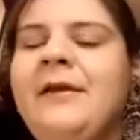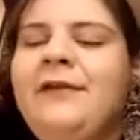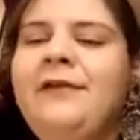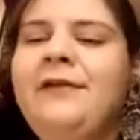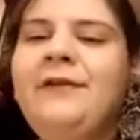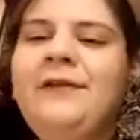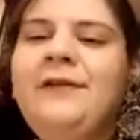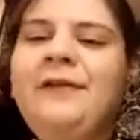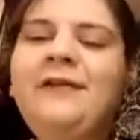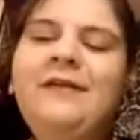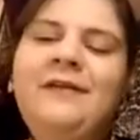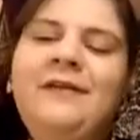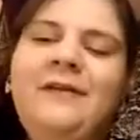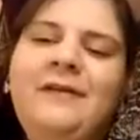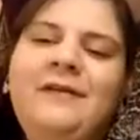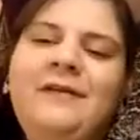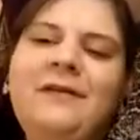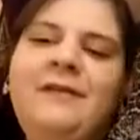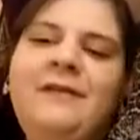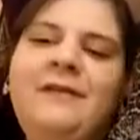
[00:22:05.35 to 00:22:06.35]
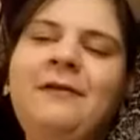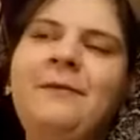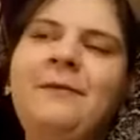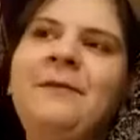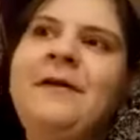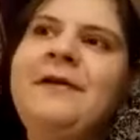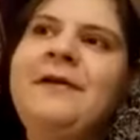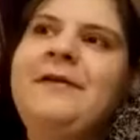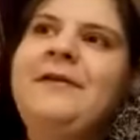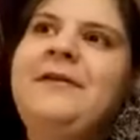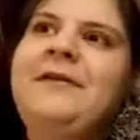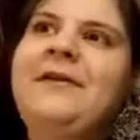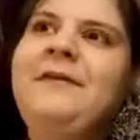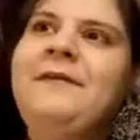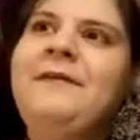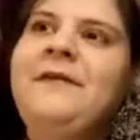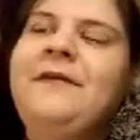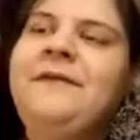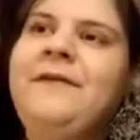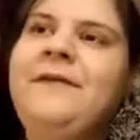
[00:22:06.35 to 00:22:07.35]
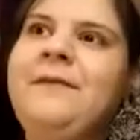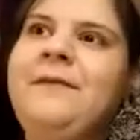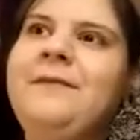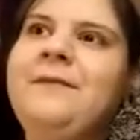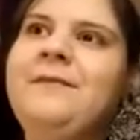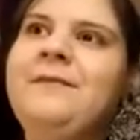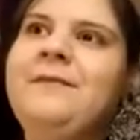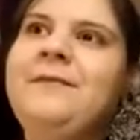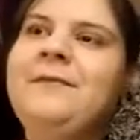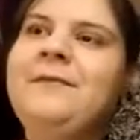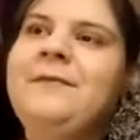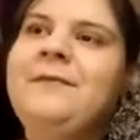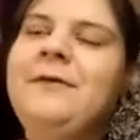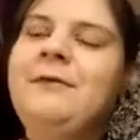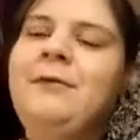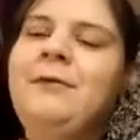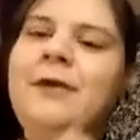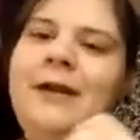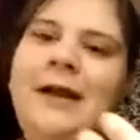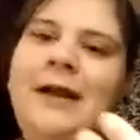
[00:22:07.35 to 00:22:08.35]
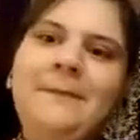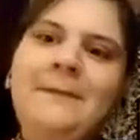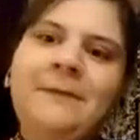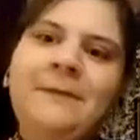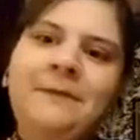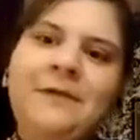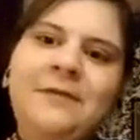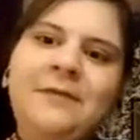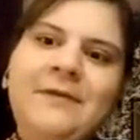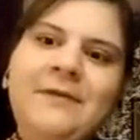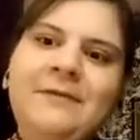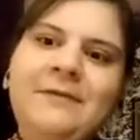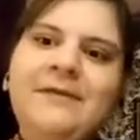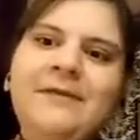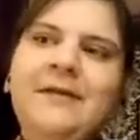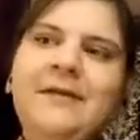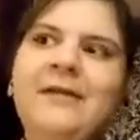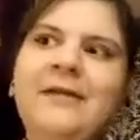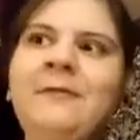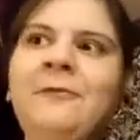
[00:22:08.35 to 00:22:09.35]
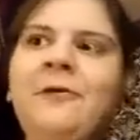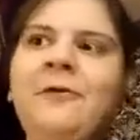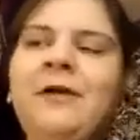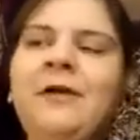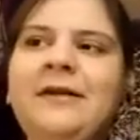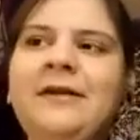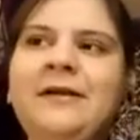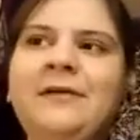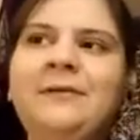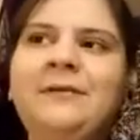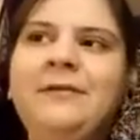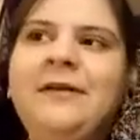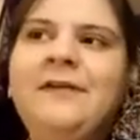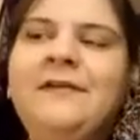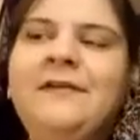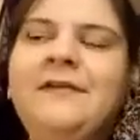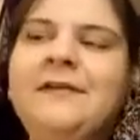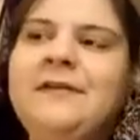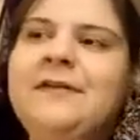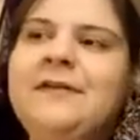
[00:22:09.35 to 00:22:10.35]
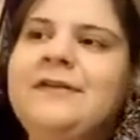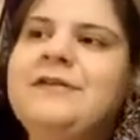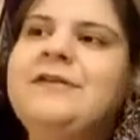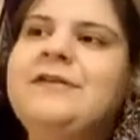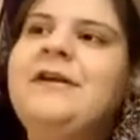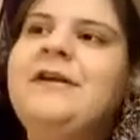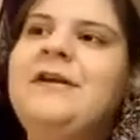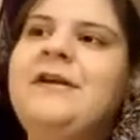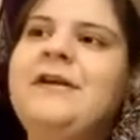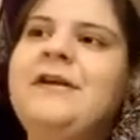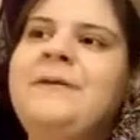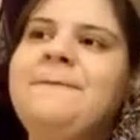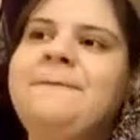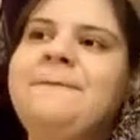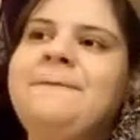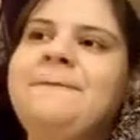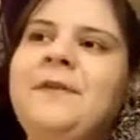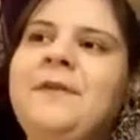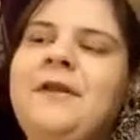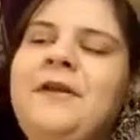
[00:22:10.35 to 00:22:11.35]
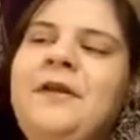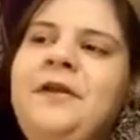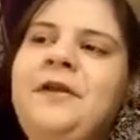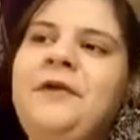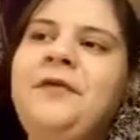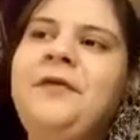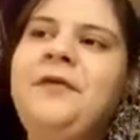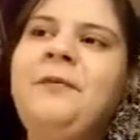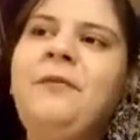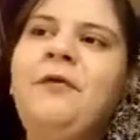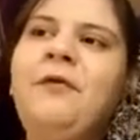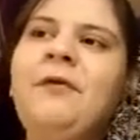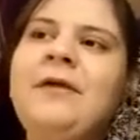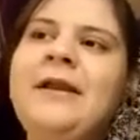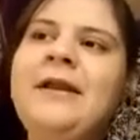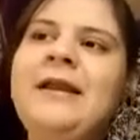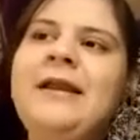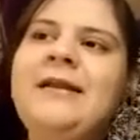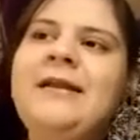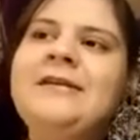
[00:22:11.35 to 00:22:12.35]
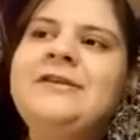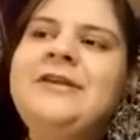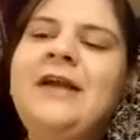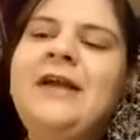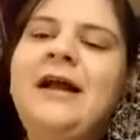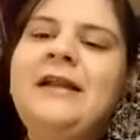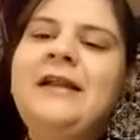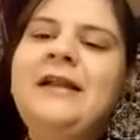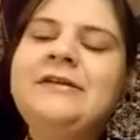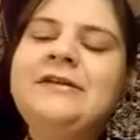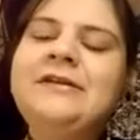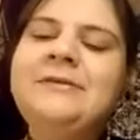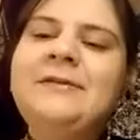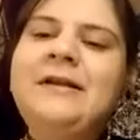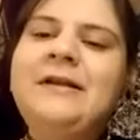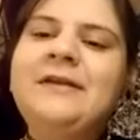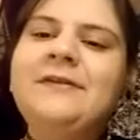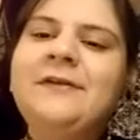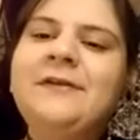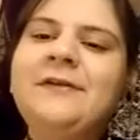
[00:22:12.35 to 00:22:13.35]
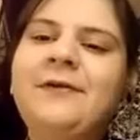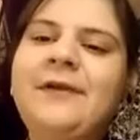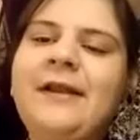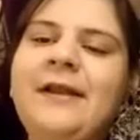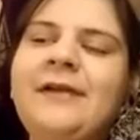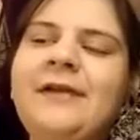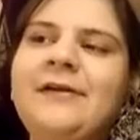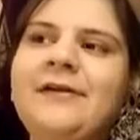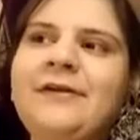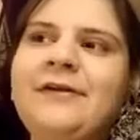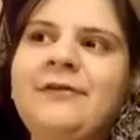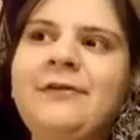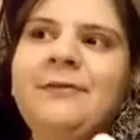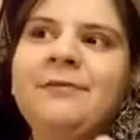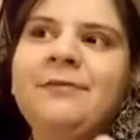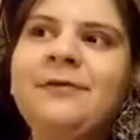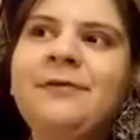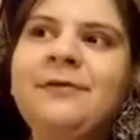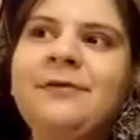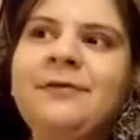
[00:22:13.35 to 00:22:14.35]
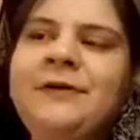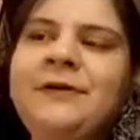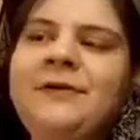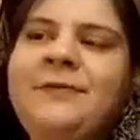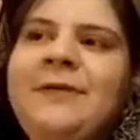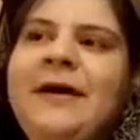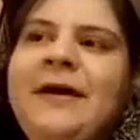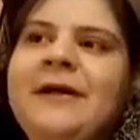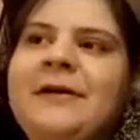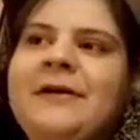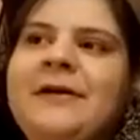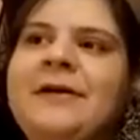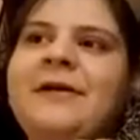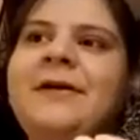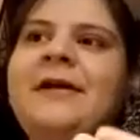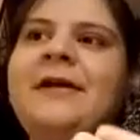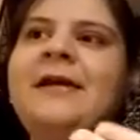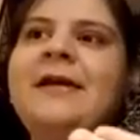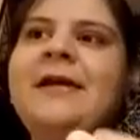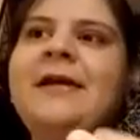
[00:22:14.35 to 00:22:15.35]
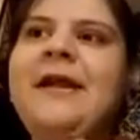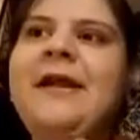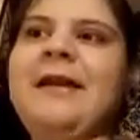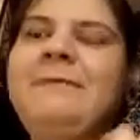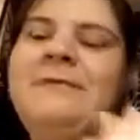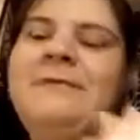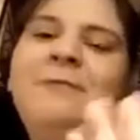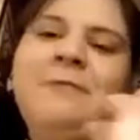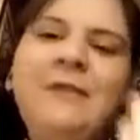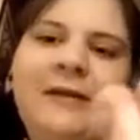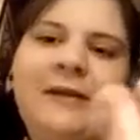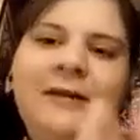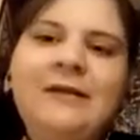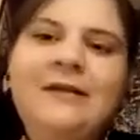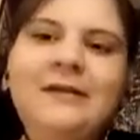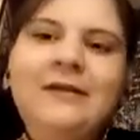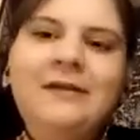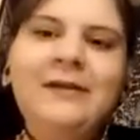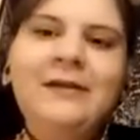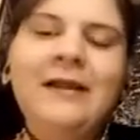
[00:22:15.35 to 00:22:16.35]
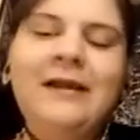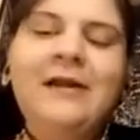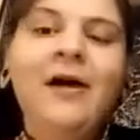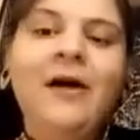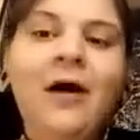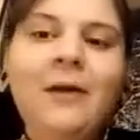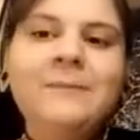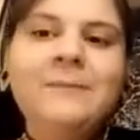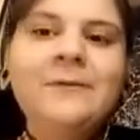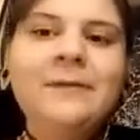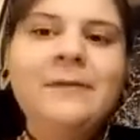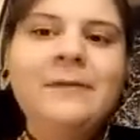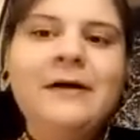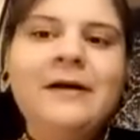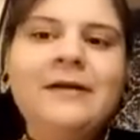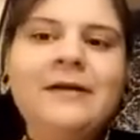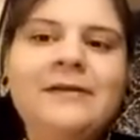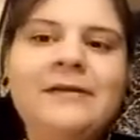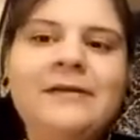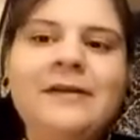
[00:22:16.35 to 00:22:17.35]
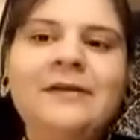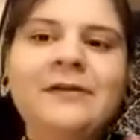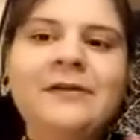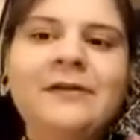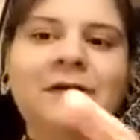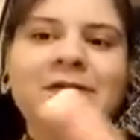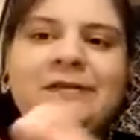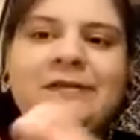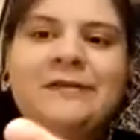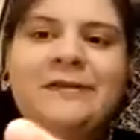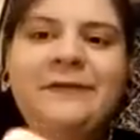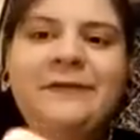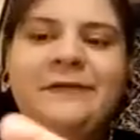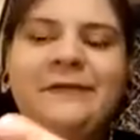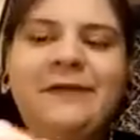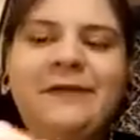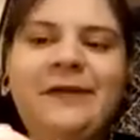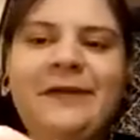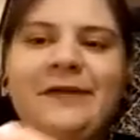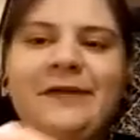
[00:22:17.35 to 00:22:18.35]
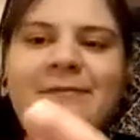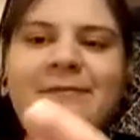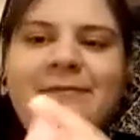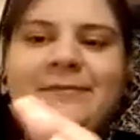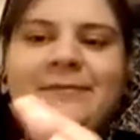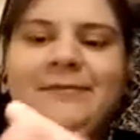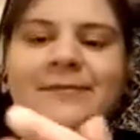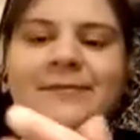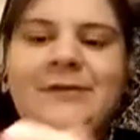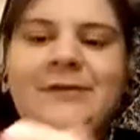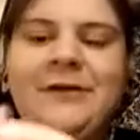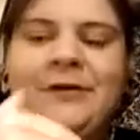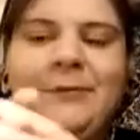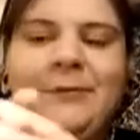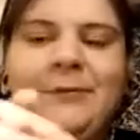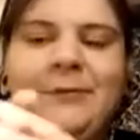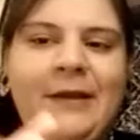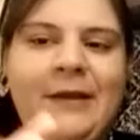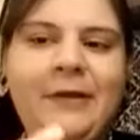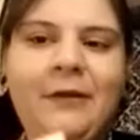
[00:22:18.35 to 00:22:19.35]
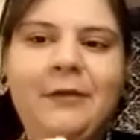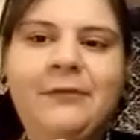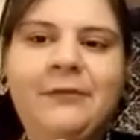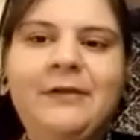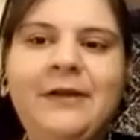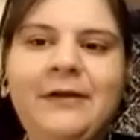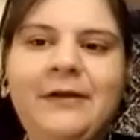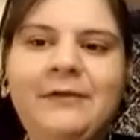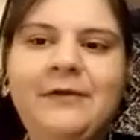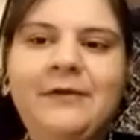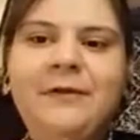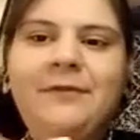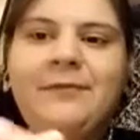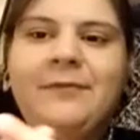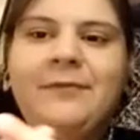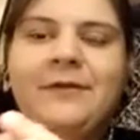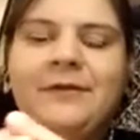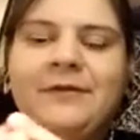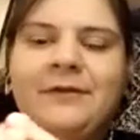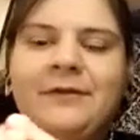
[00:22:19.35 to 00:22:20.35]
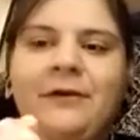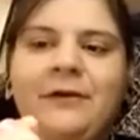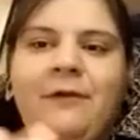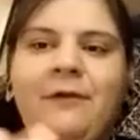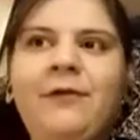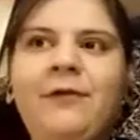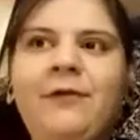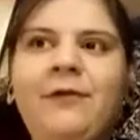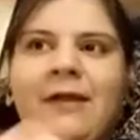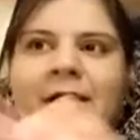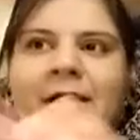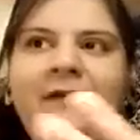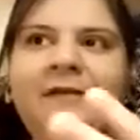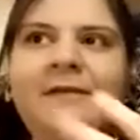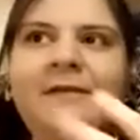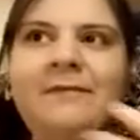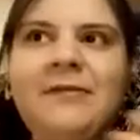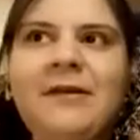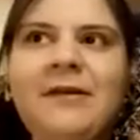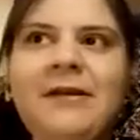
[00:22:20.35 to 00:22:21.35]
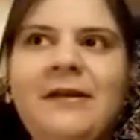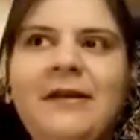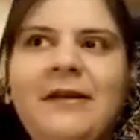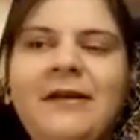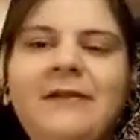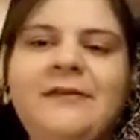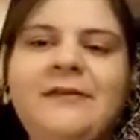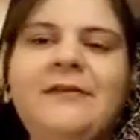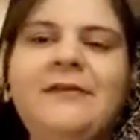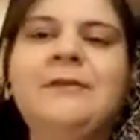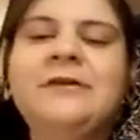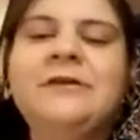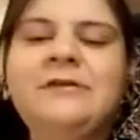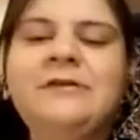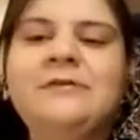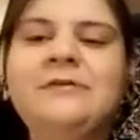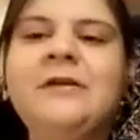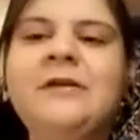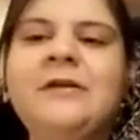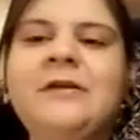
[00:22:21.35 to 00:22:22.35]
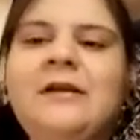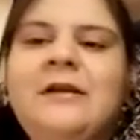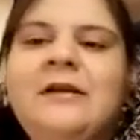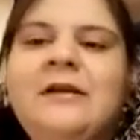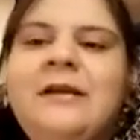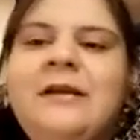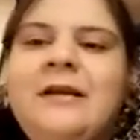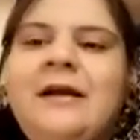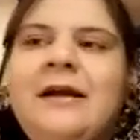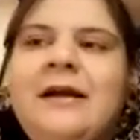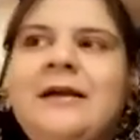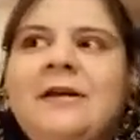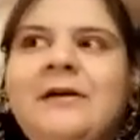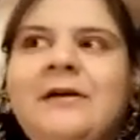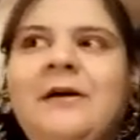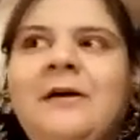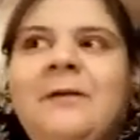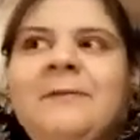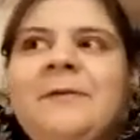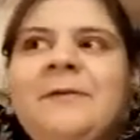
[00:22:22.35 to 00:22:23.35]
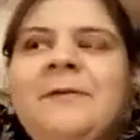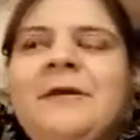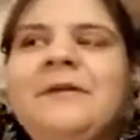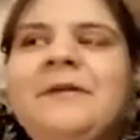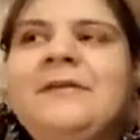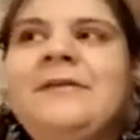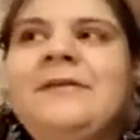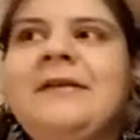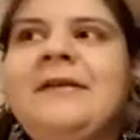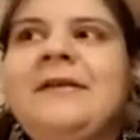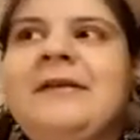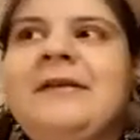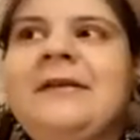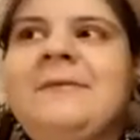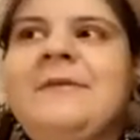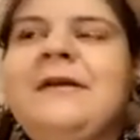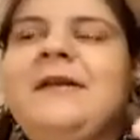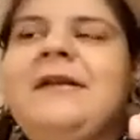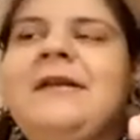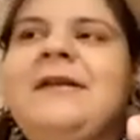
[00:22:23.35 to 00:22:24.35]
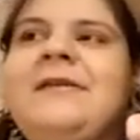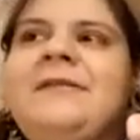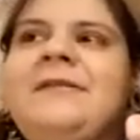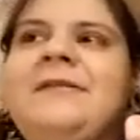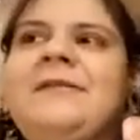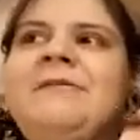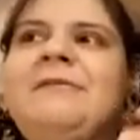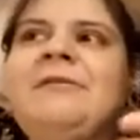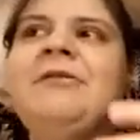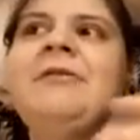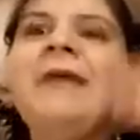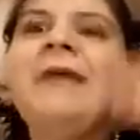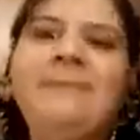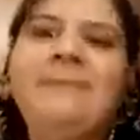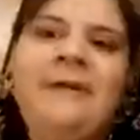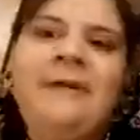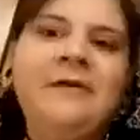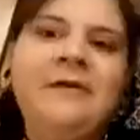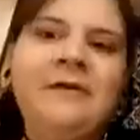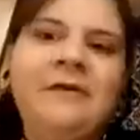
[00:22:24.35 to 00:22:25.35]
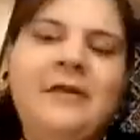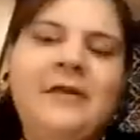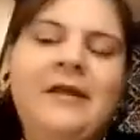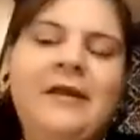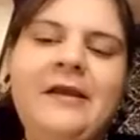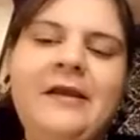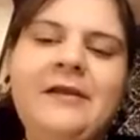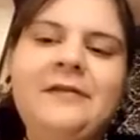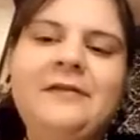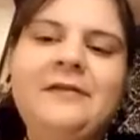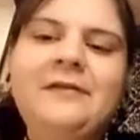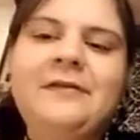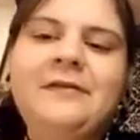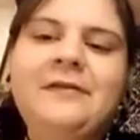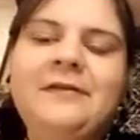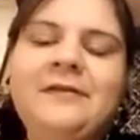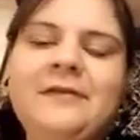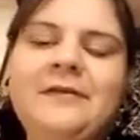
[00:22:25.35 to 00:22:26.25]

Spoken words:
So it's a little bit different from what happened with me, was that the more I did research, the more it challenged me as a creator to improve better and be willing to, like, compromise, like not just to fit, my own narrative, but, create something. Like I said, once you kind of compromise, like in my case, you get better things.